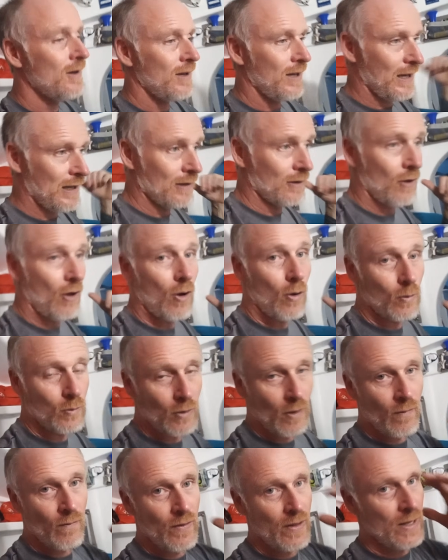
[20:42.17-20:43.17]
It'll hold
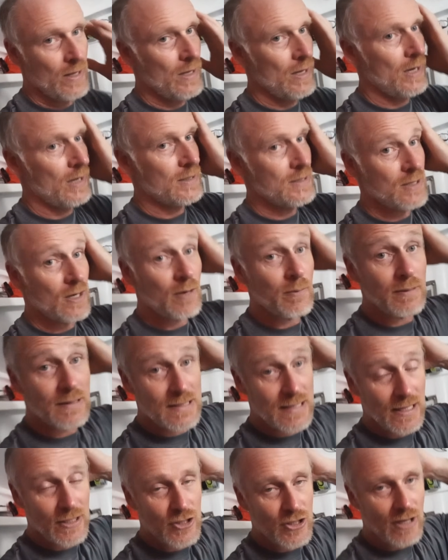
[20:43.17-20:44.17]
on the tugman's
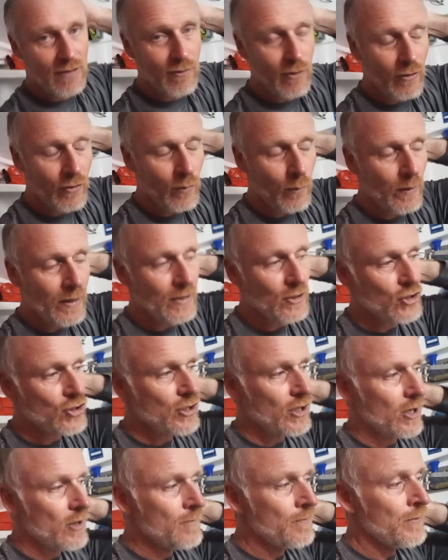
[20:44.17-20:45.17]
hitch that I've got on the winch.
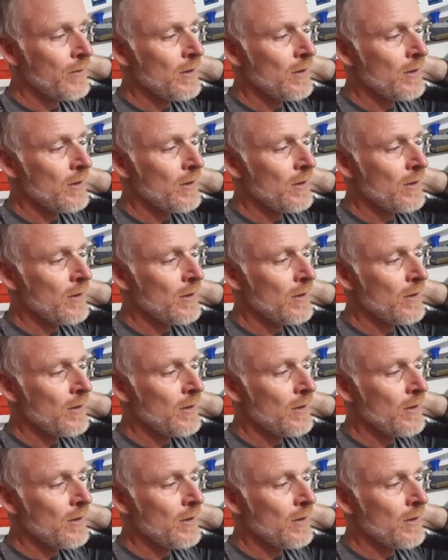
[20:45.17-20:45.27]
So